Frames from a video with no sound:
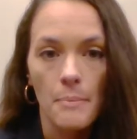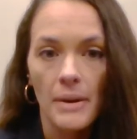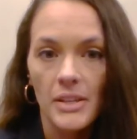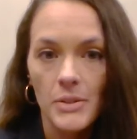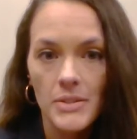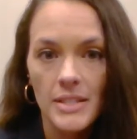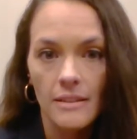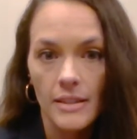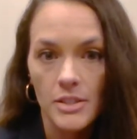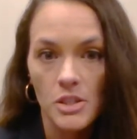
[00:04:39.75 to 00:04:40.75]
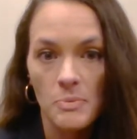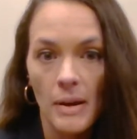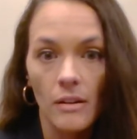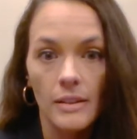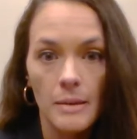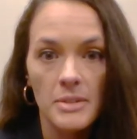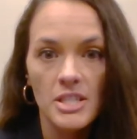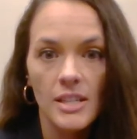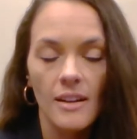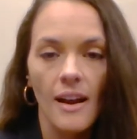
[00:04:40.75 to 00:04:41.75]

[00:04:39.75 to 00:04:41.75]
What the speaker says: By using laser speckle imaging,